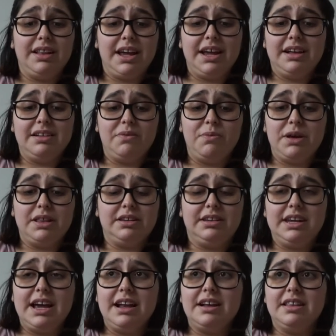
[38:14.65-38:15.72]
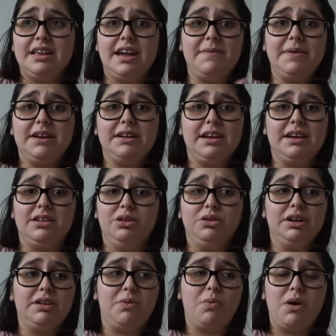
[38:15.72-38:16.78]
Like with Sienna, they even
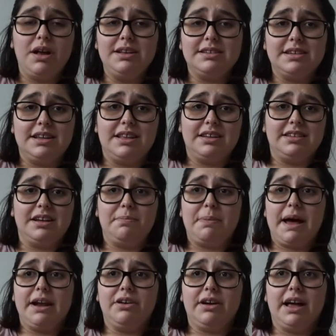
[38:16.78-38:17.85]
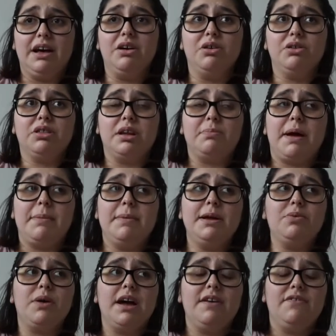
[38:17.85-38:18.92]
included a onesie that said Banner Health, and my
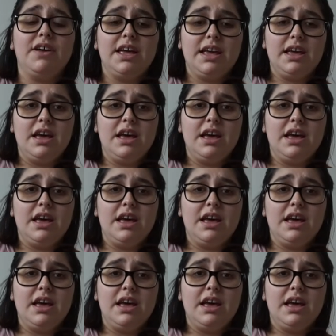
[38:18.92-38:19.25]
midwife